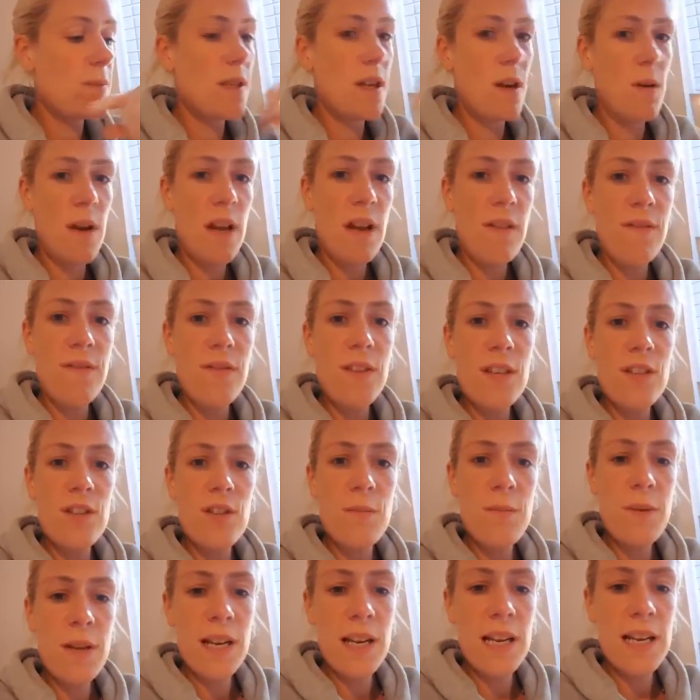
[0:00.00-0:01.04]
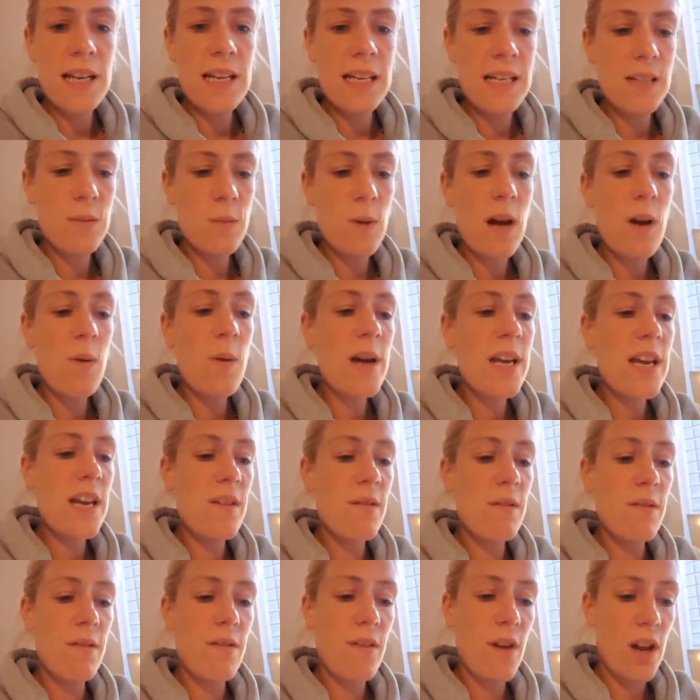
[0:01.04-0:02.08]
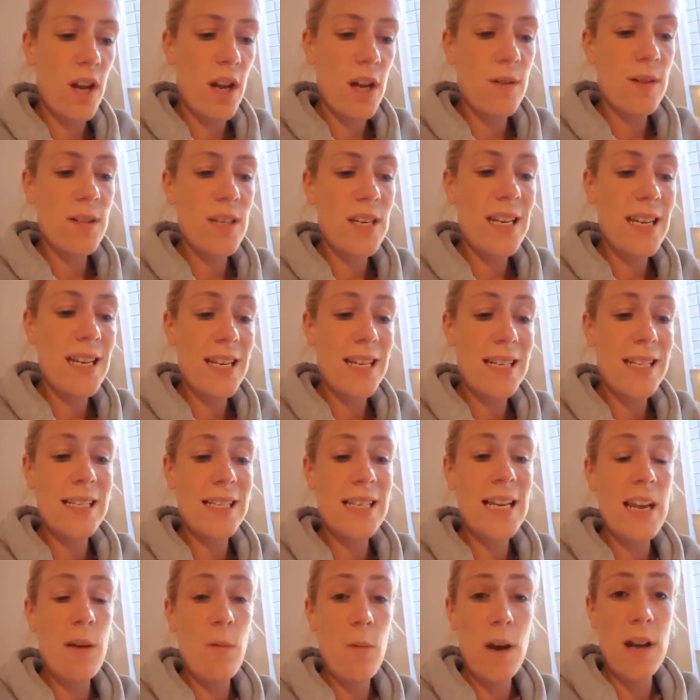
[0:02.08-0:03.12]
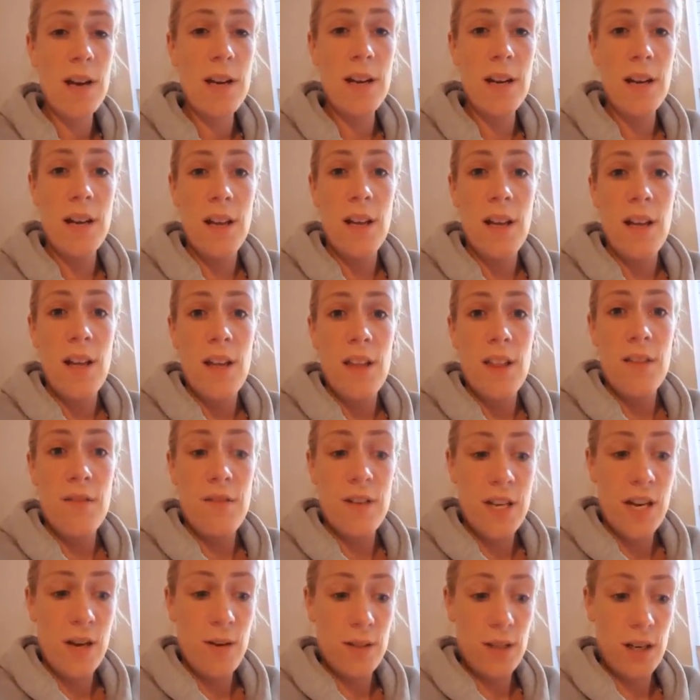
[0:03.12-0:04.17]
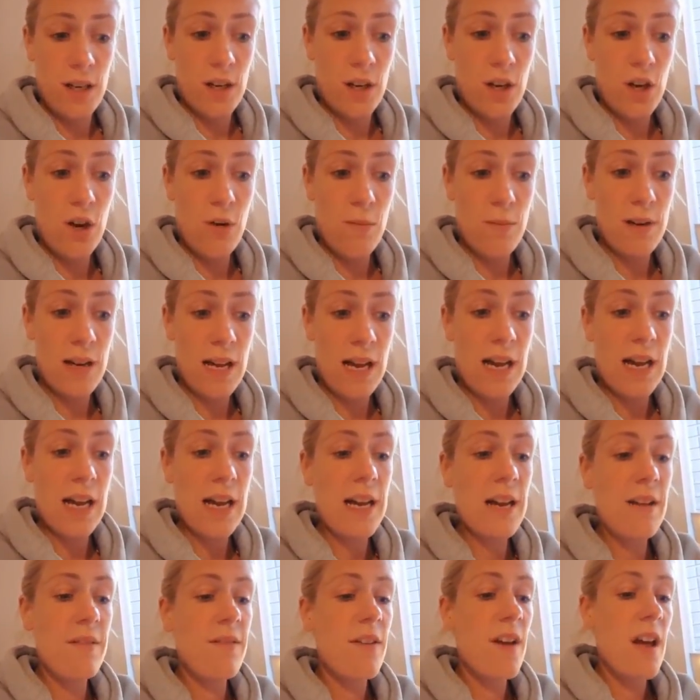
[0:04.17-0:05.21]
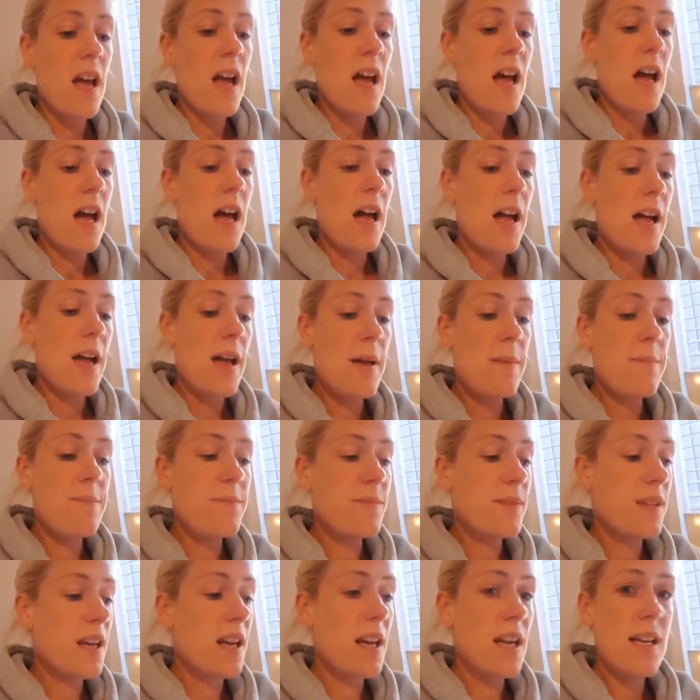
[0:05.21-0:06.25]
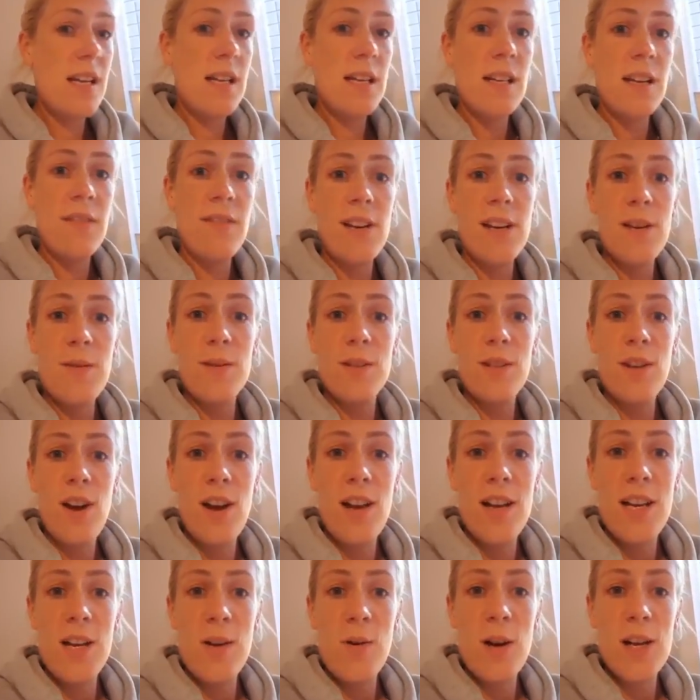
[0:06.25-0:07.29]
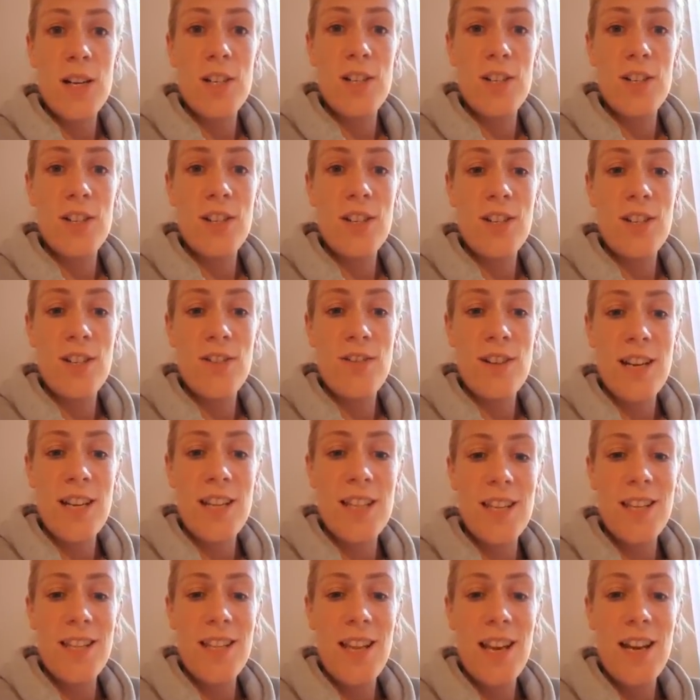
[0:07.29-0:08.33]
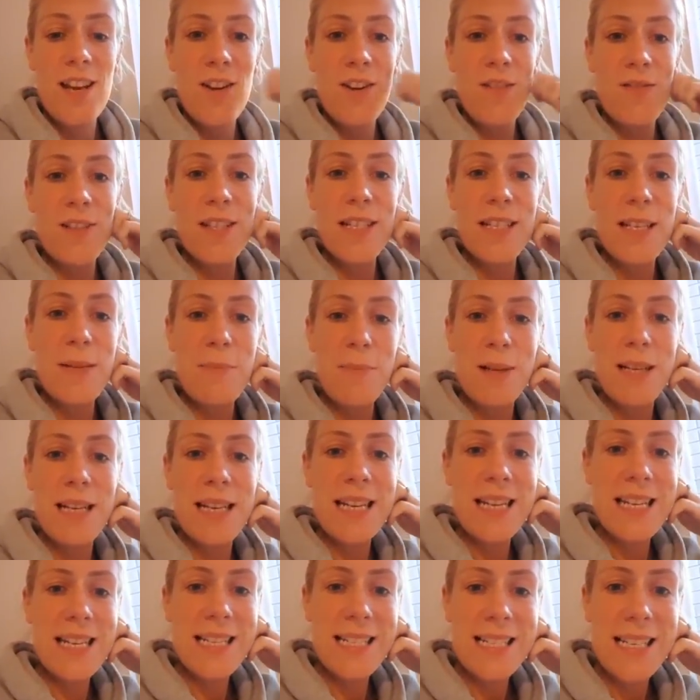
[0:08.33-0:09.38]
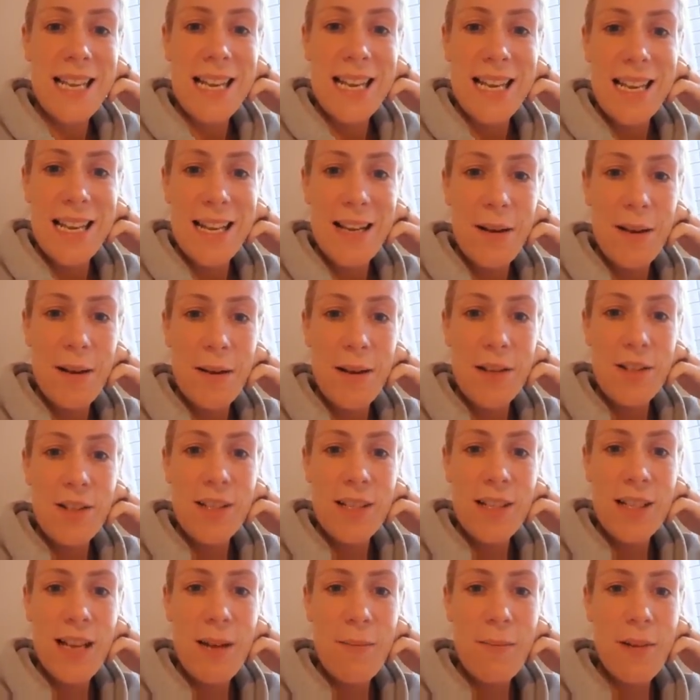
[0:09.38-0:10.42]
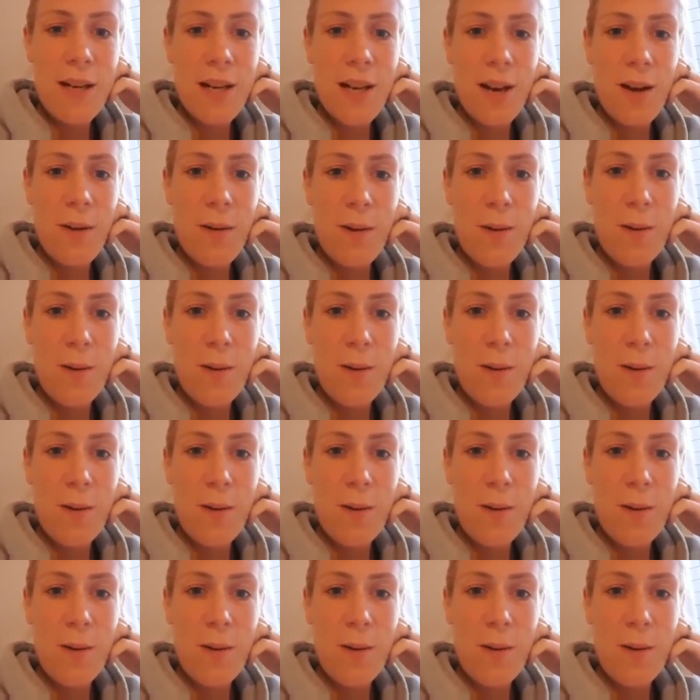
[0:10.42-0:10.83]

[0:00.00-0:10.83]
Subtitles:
So if there should be a link as well where you can follow, so you can see when the videos are going to come live, and if anyone's got any questions or anything, then obviously please just let me know.